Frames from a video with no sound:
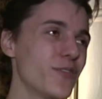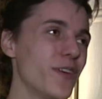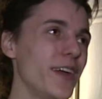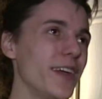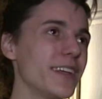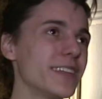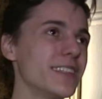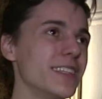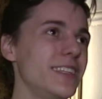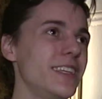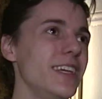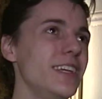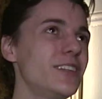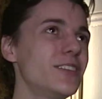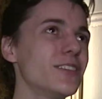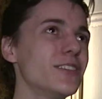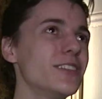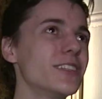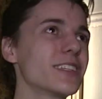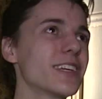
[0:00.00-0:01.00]
funny because the
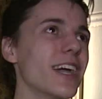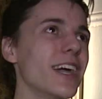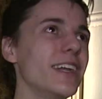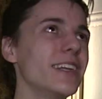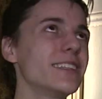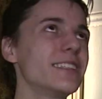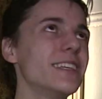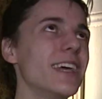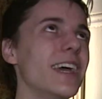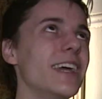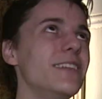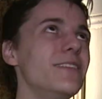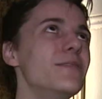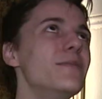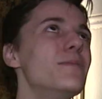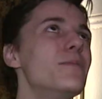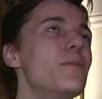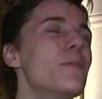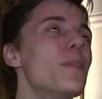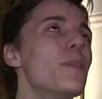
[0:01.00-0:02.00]
teacher just kind of said,
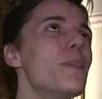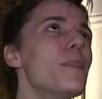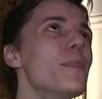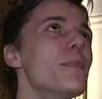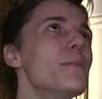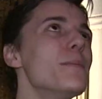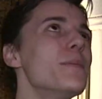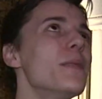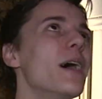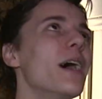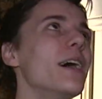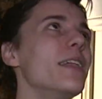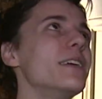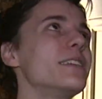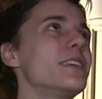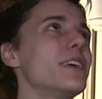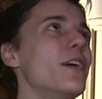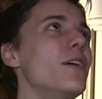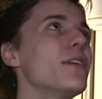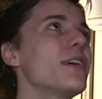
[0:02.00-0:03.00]
they
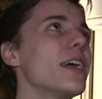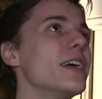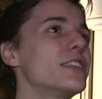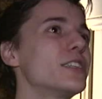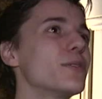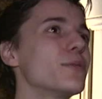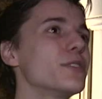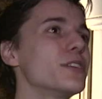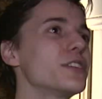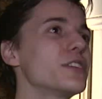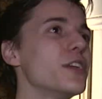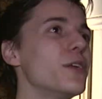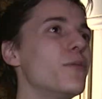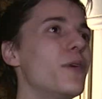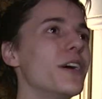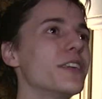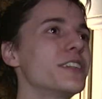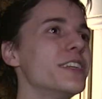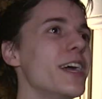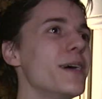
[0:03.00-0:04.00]
said, "Okay, so we're just going to
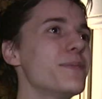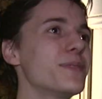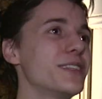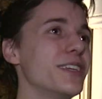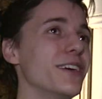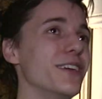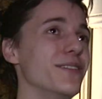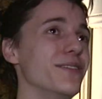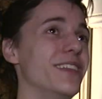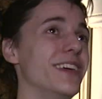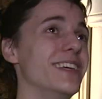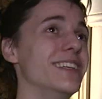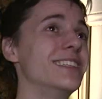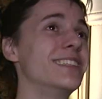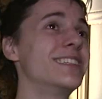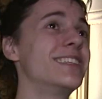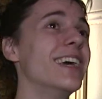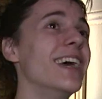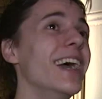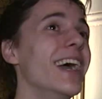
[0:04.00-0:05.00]
watch an episode of
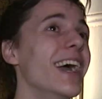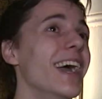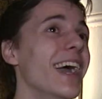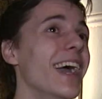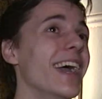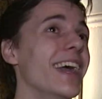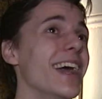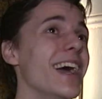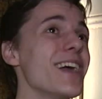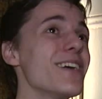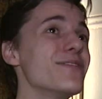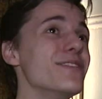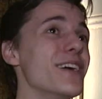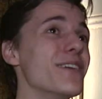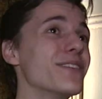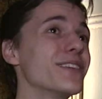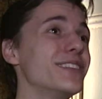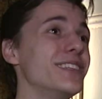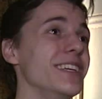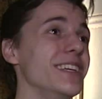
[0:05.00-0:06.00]
this." And I've
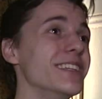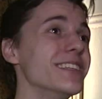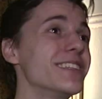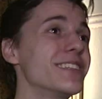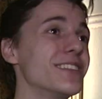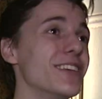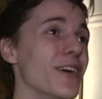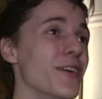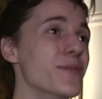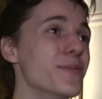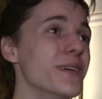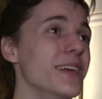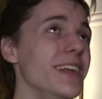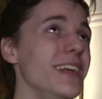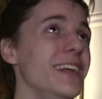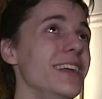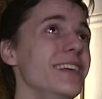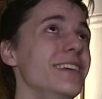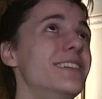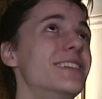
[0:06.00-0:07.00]
never seen so
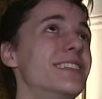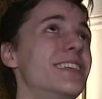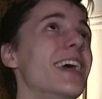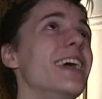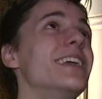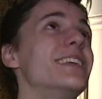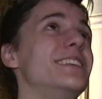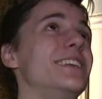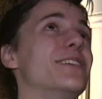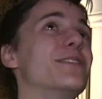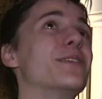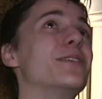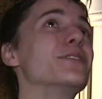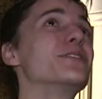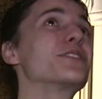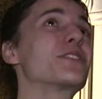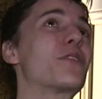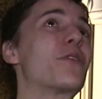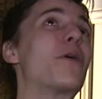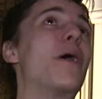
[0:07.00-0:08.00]
many
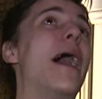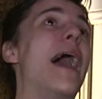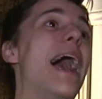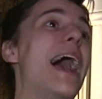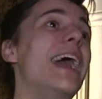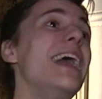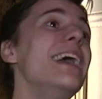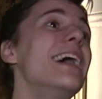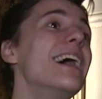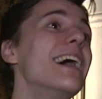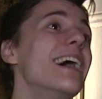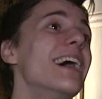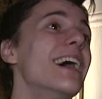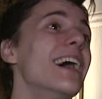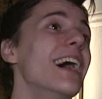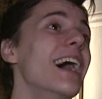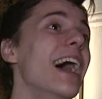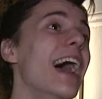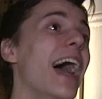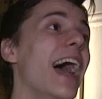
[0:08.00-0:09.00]
6-year-olds cry.
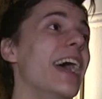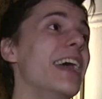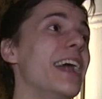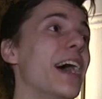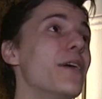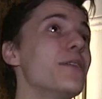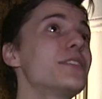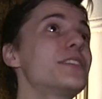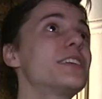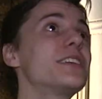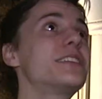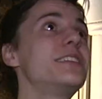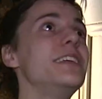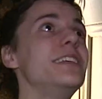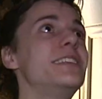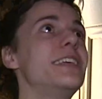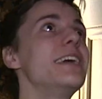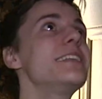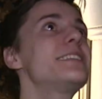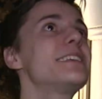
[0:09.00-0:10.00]
And I was just
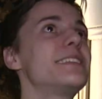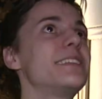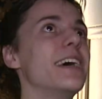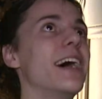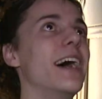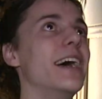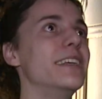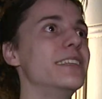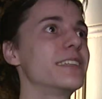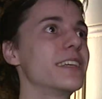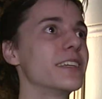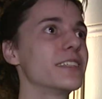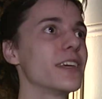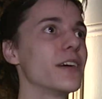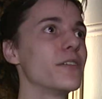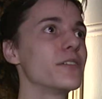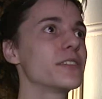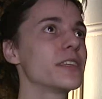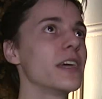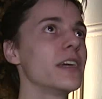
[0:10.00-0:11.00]
desensitized because
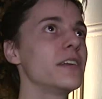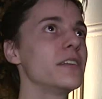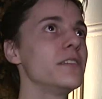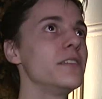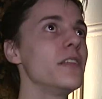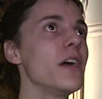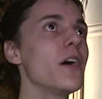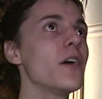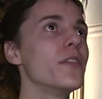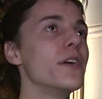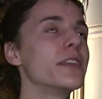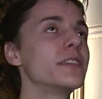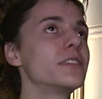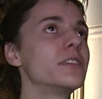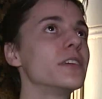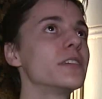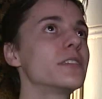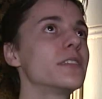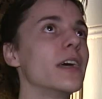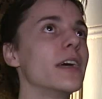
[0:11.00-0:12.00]
I was like, no, that's
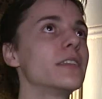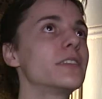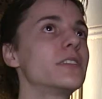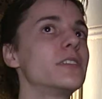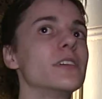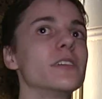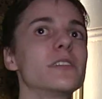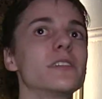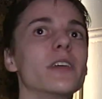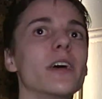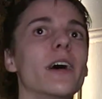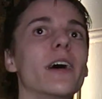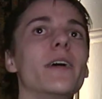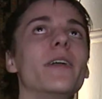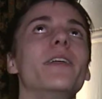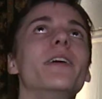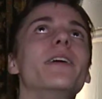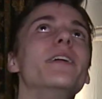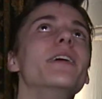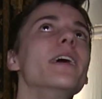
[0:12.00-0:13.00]
just
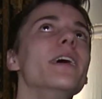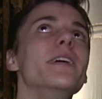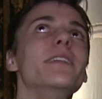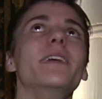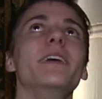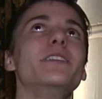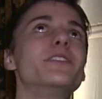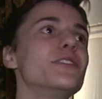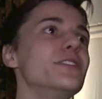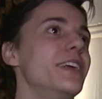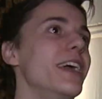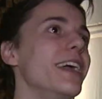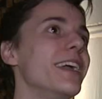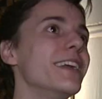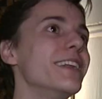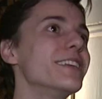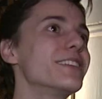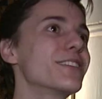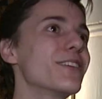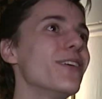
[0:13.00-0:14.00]
nature
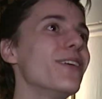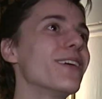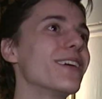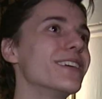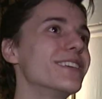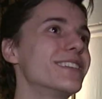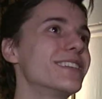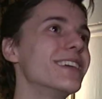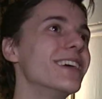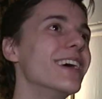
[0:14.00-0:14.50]
taking its course.